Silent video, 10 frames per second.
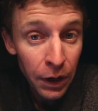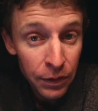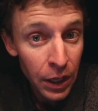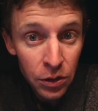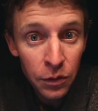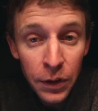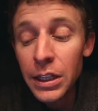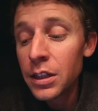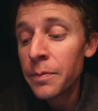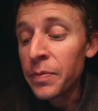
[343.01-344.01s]
5,000
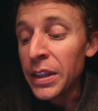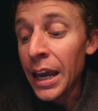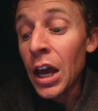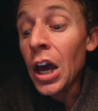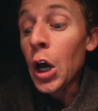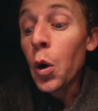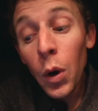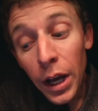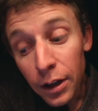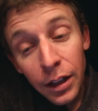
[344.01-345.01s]
feet.
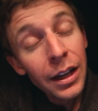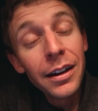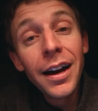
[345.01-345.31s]
Well,